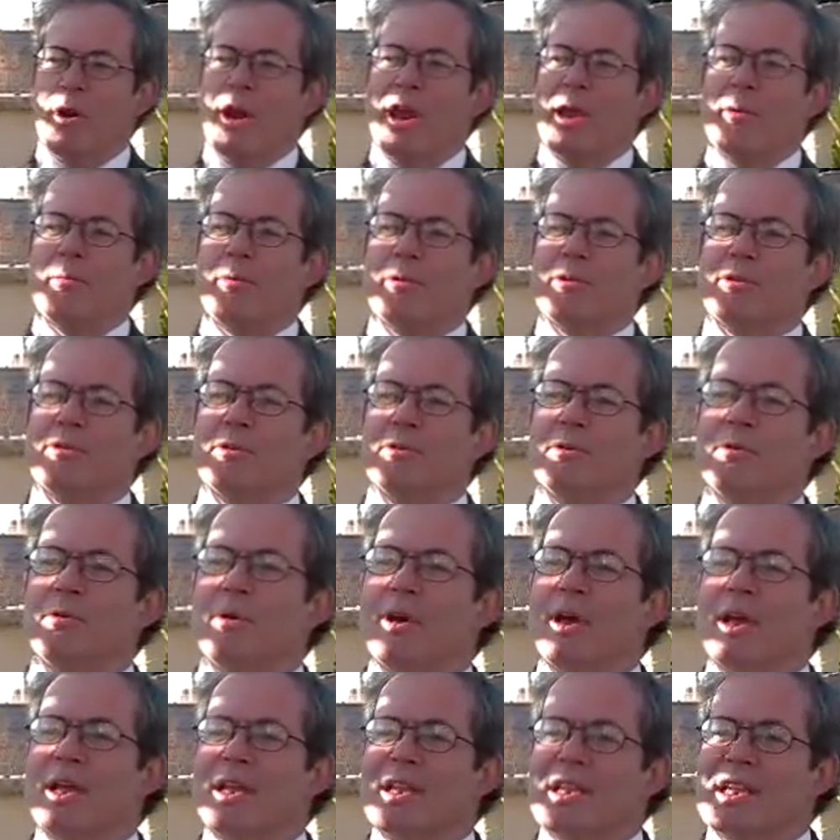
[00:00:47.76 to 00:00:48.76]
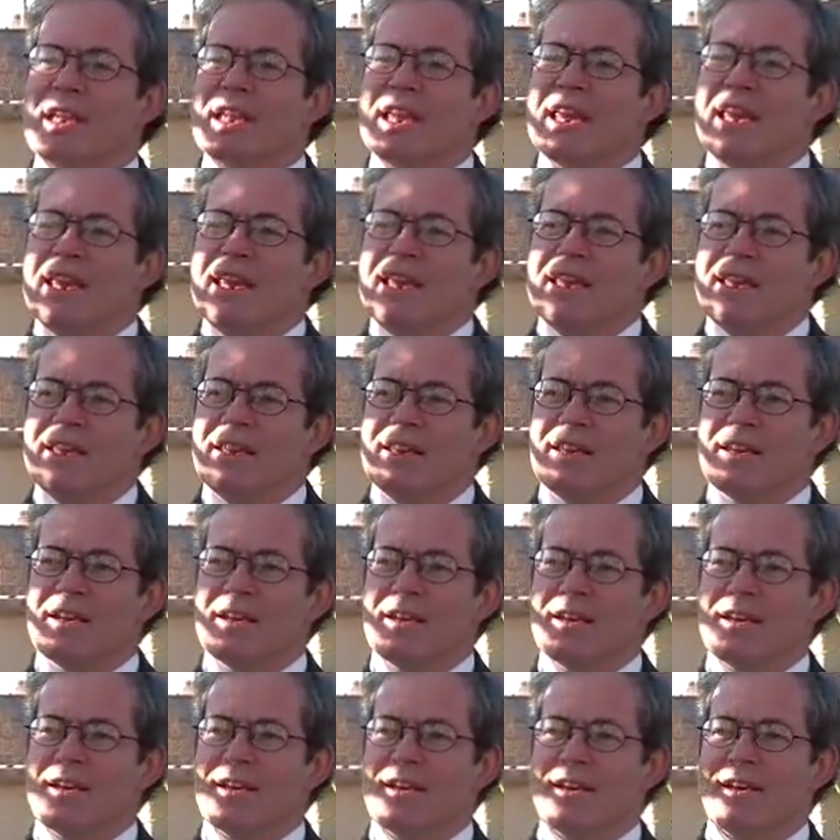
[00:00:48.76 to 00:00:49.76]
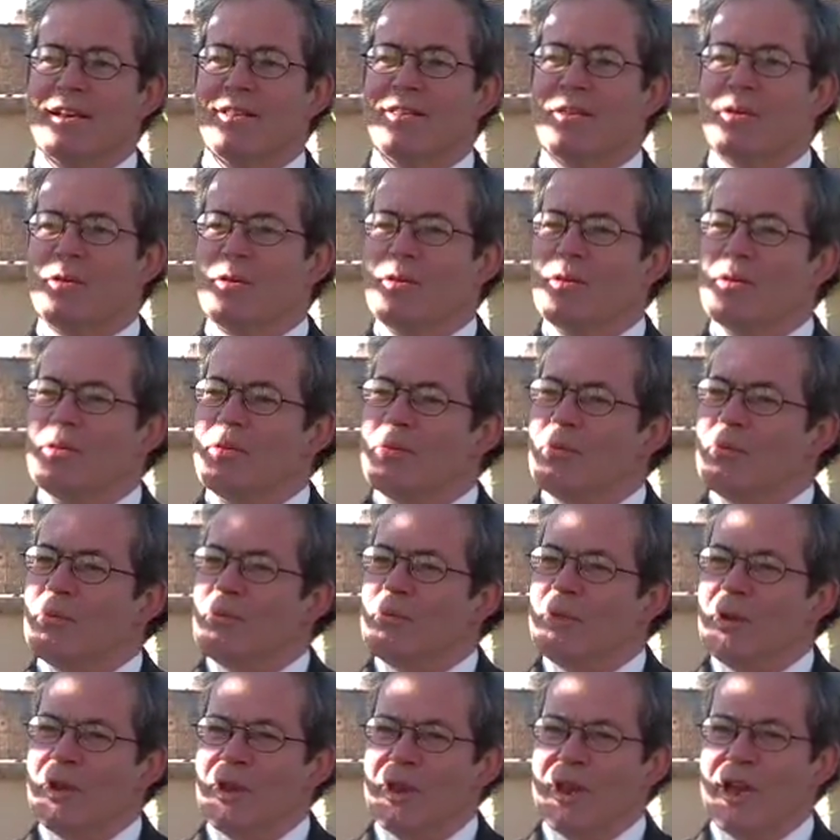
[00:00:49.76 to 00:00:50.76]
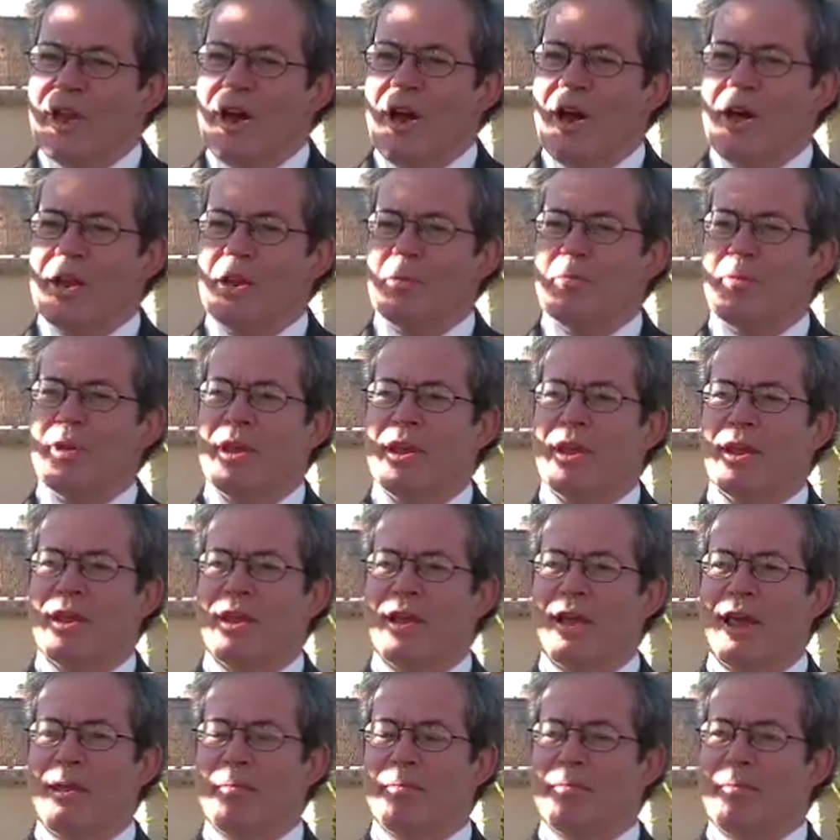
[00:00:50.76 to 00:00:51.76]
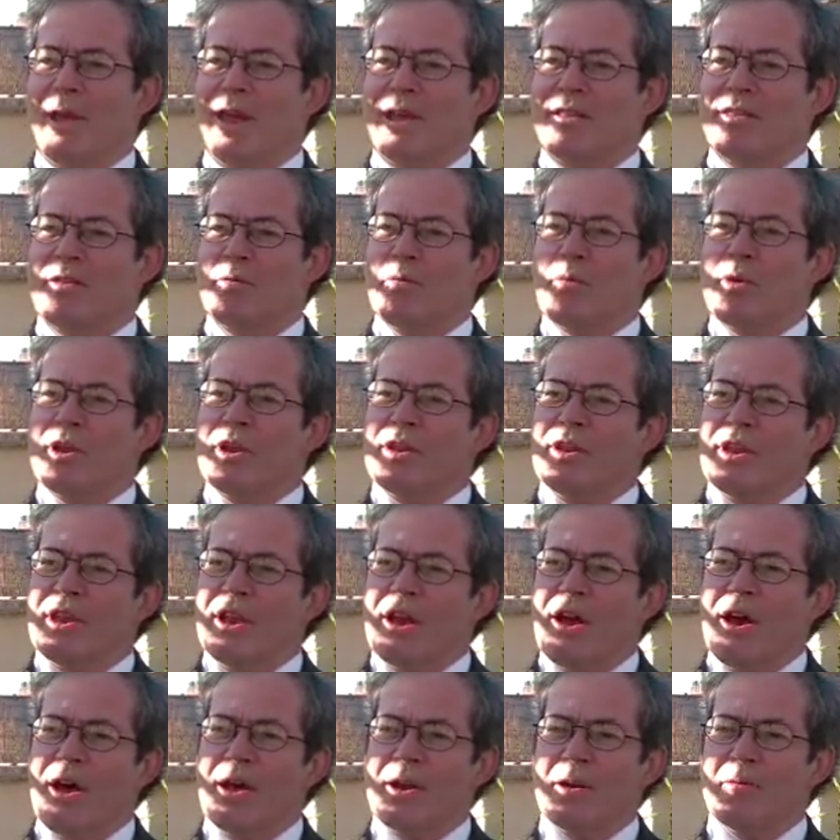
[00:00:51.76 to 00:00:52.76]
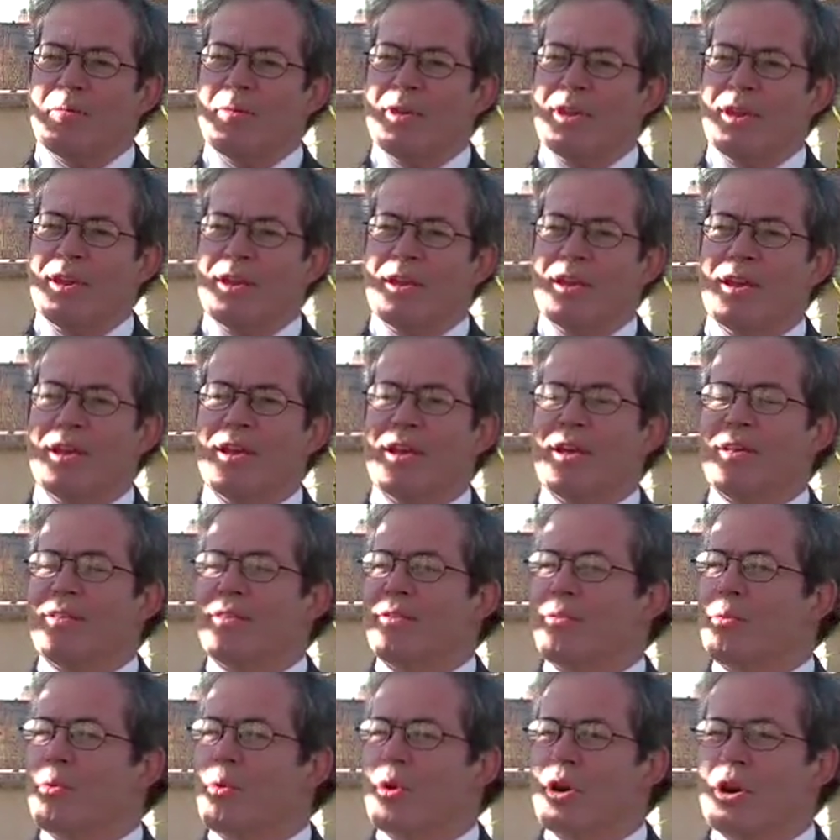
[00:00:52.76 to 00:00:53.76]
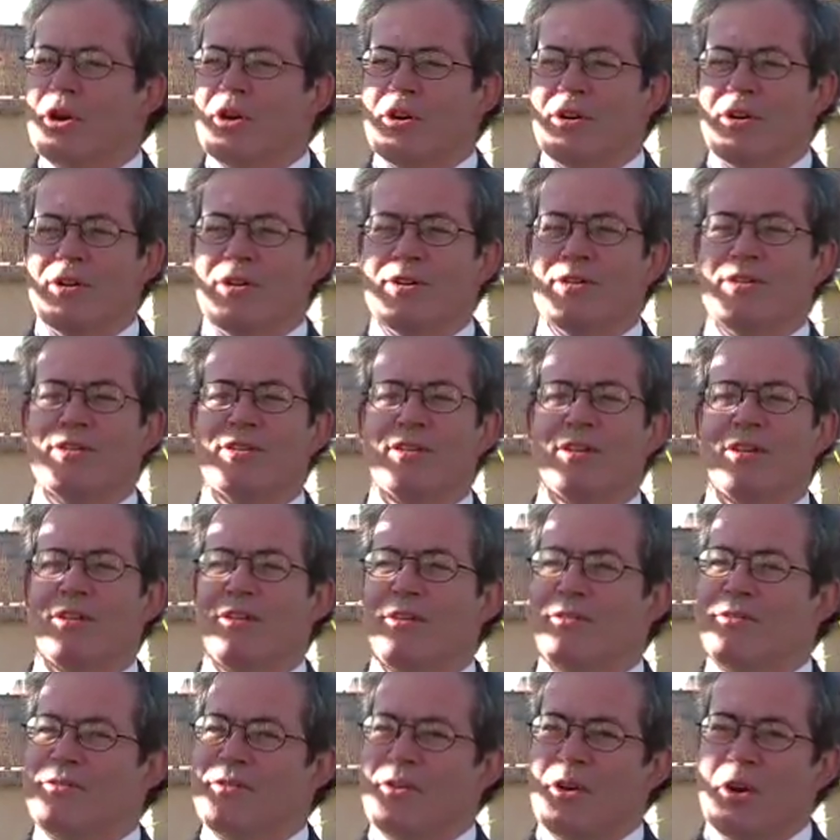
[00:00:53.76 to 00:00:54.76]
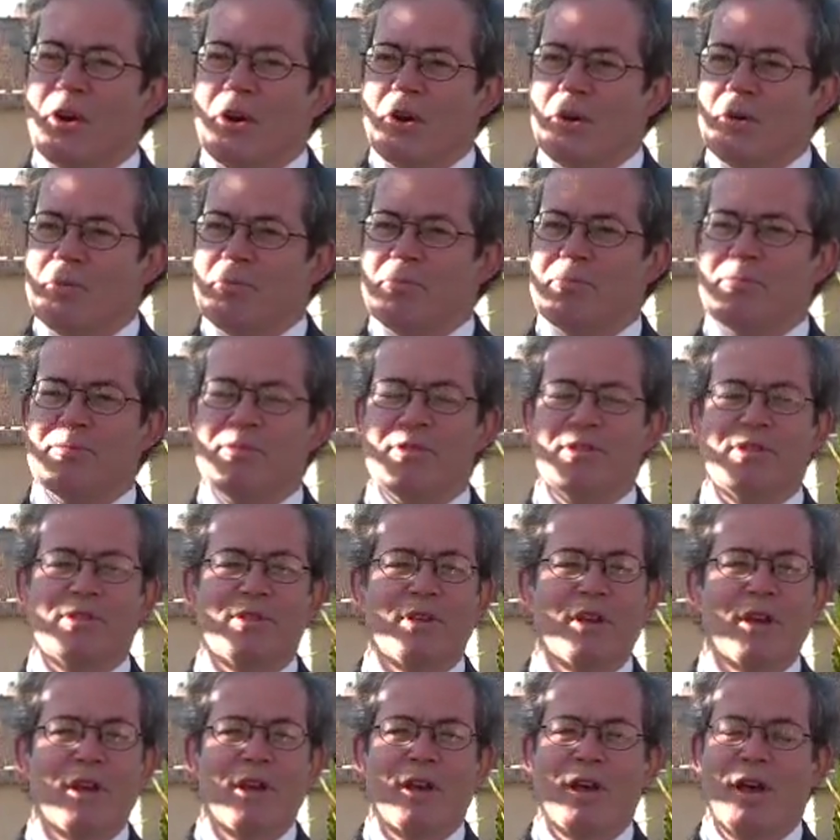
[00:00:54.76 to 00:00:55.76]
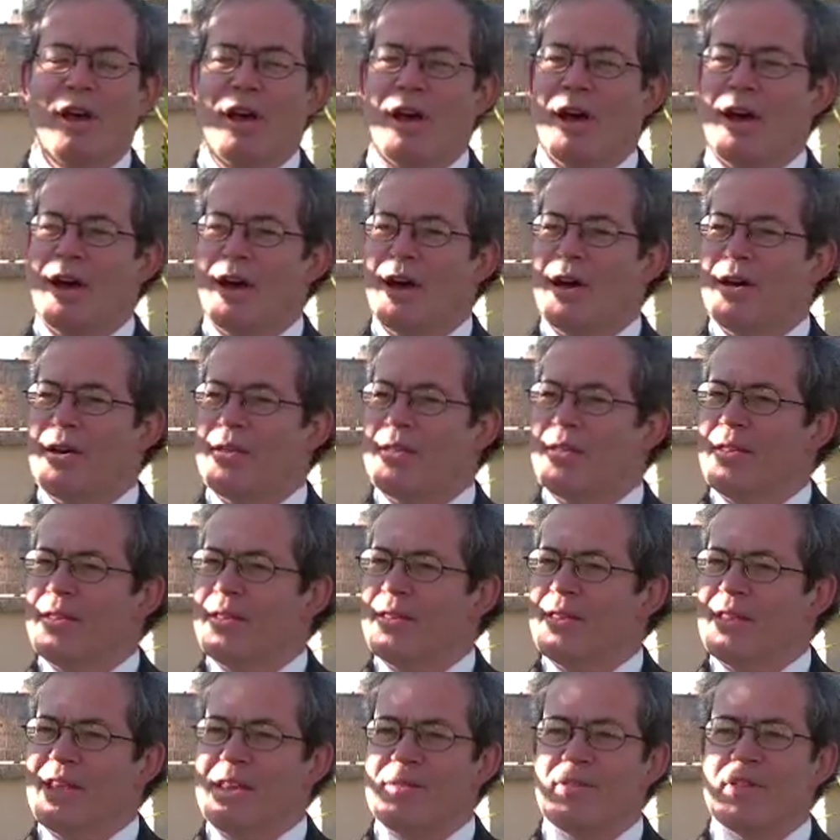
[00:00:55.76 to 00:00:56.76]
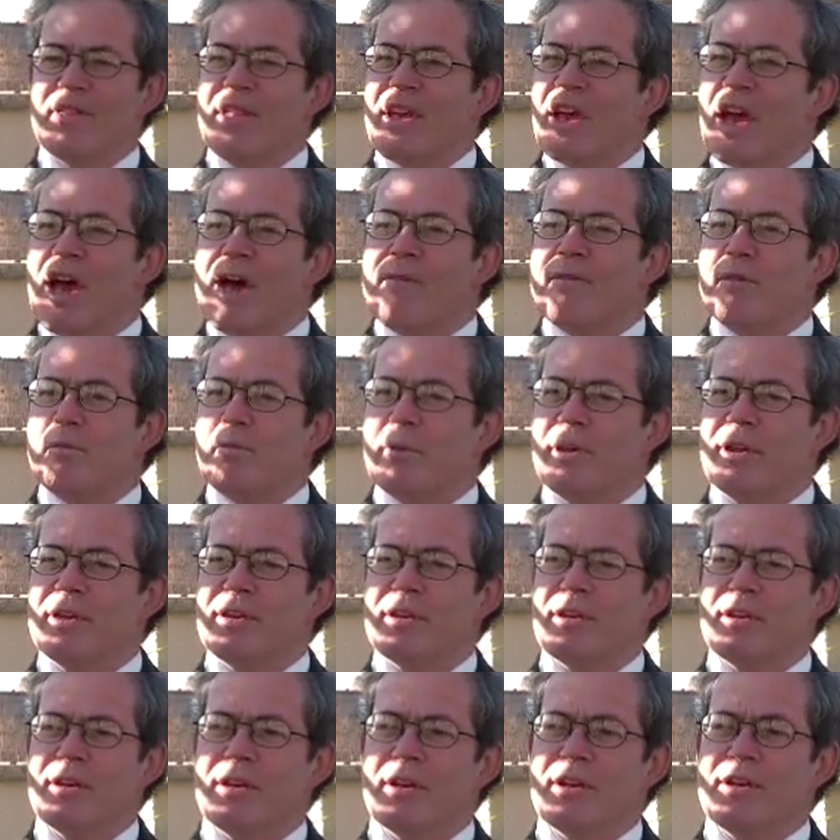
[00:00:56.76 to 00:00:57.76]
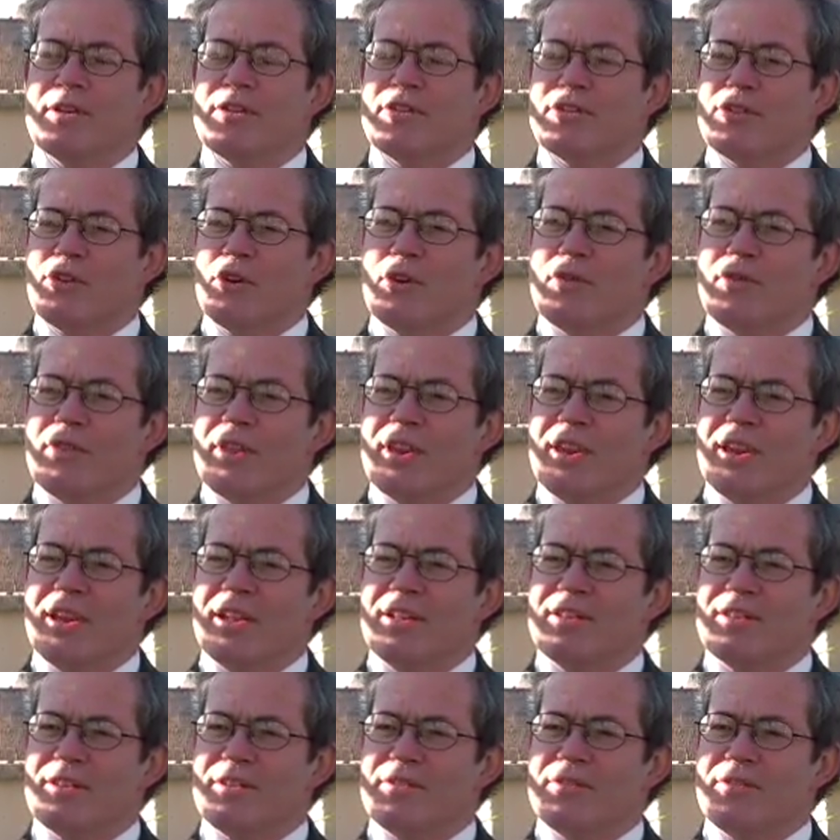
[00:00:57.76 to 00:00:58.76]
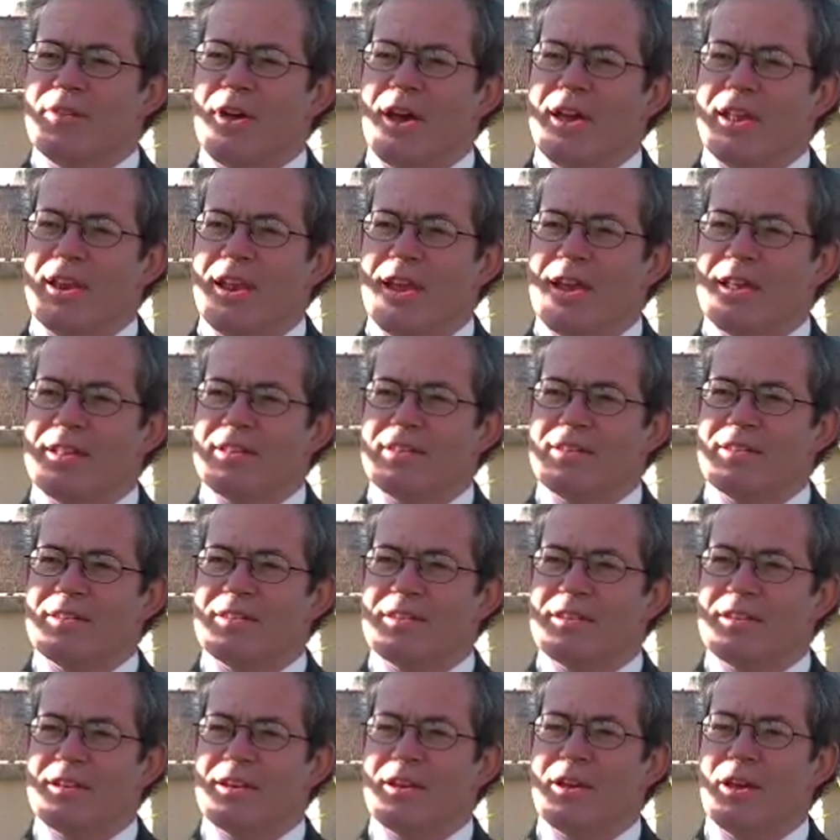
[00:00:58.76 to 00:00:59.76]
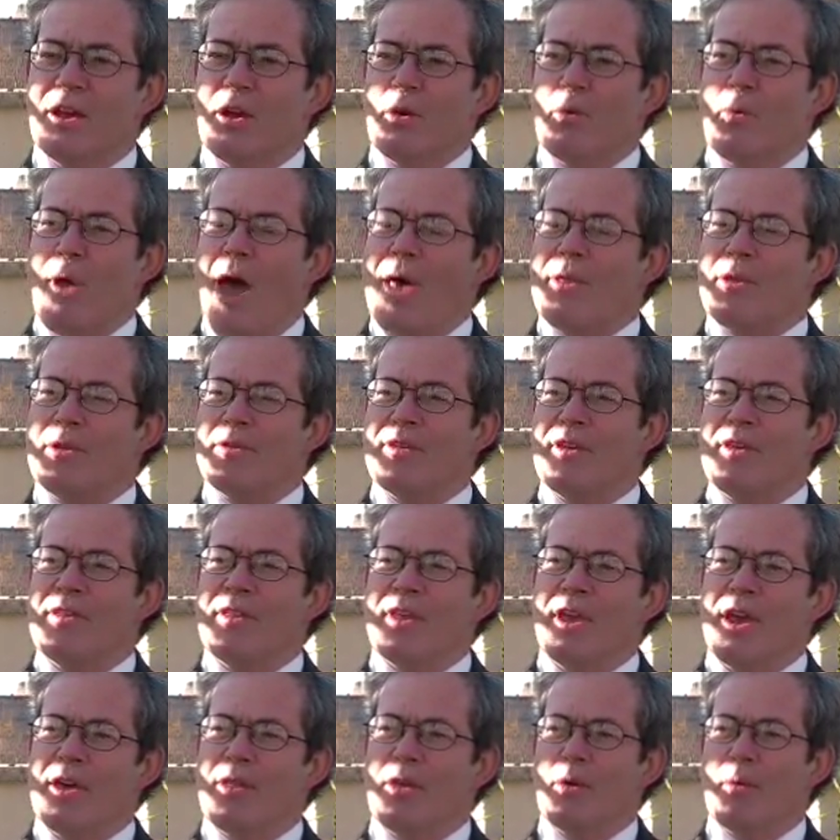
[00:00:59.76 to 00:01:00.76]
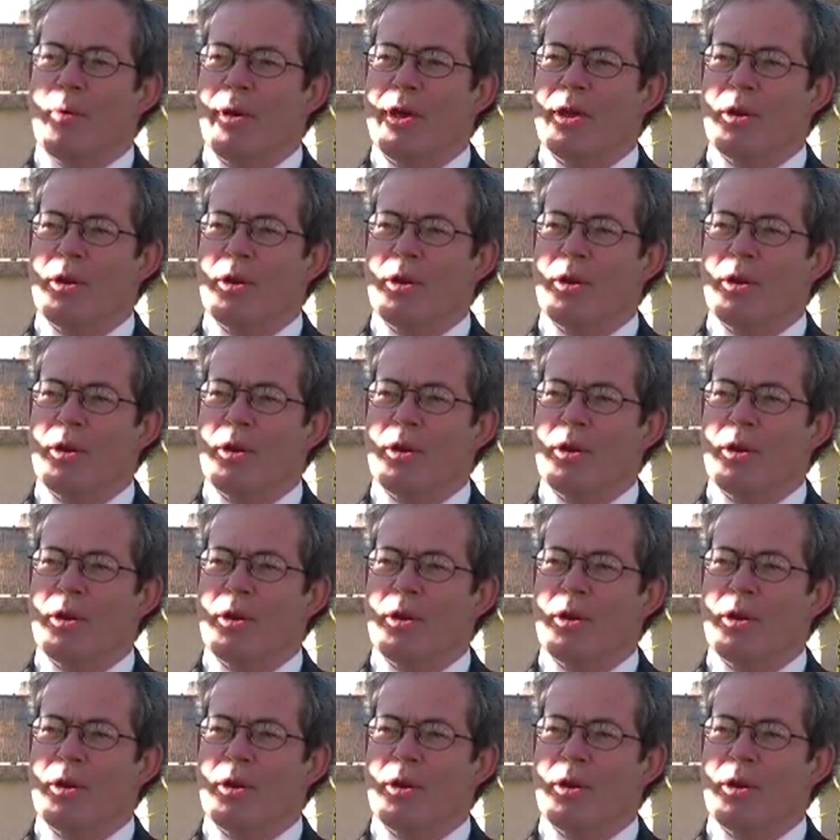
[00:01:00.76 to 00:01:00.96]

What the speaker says: able to lead the real economy and make the real economy, the workers, the firms, even the government, serve the needs of finance rather than the other way